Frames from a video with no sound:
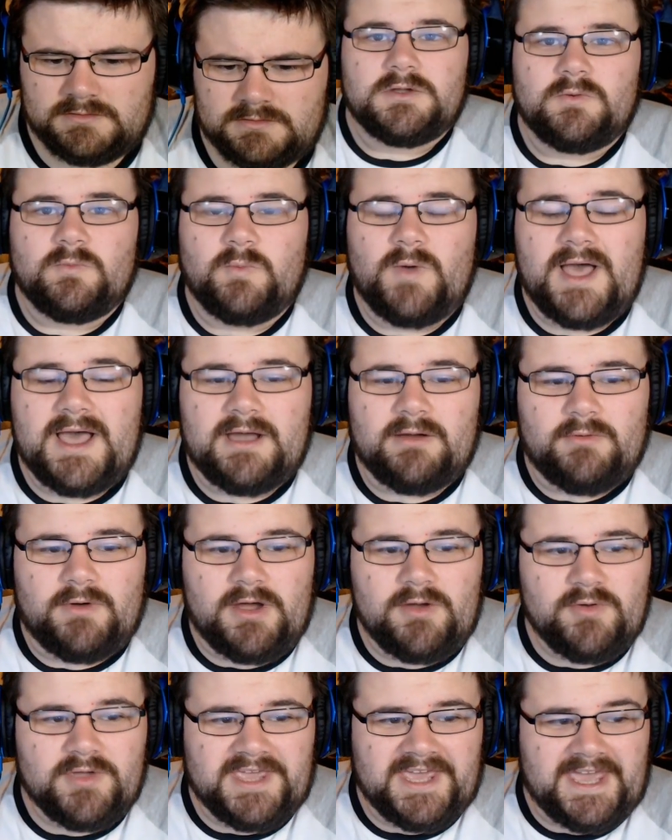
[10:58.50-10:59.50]
Wow,
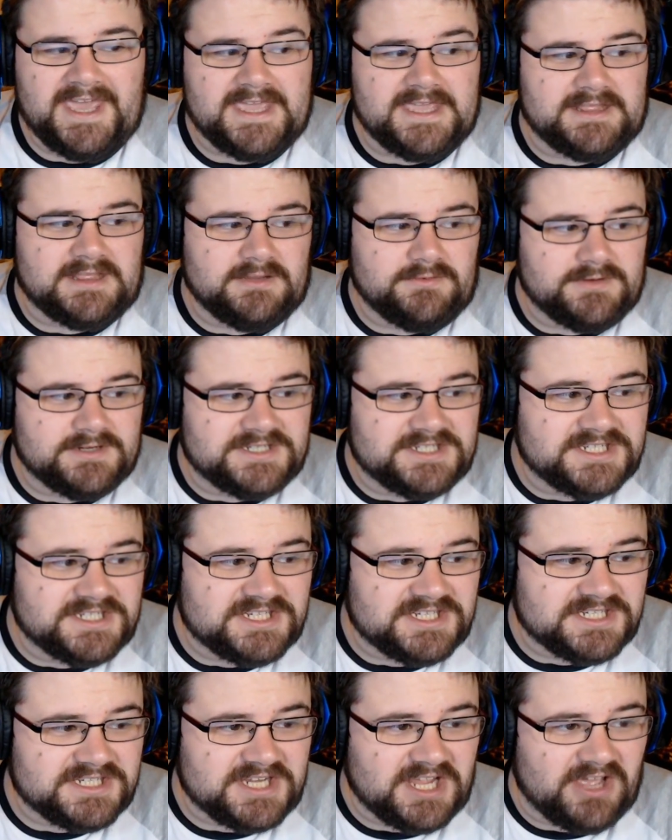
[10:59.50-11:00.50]
okay, there is
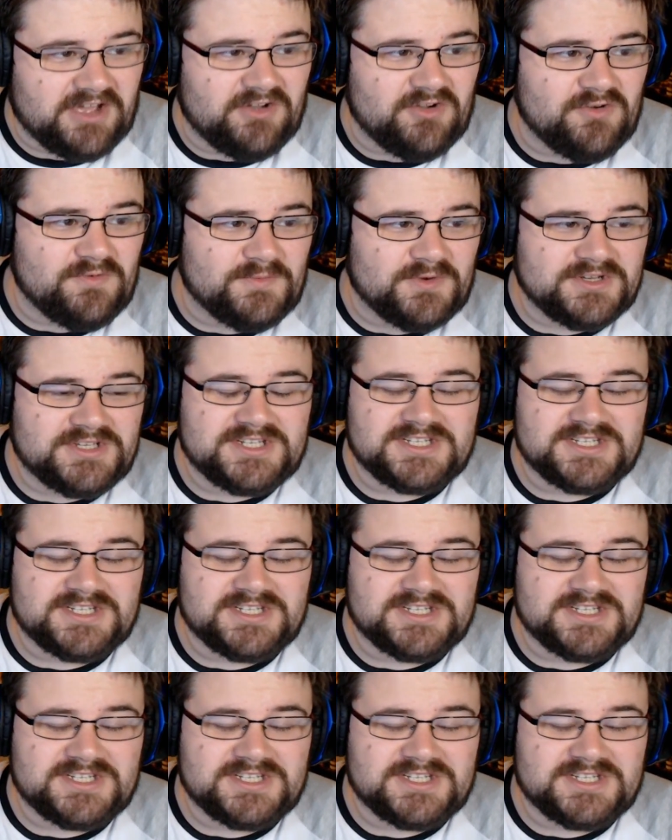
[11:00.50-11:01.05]
so much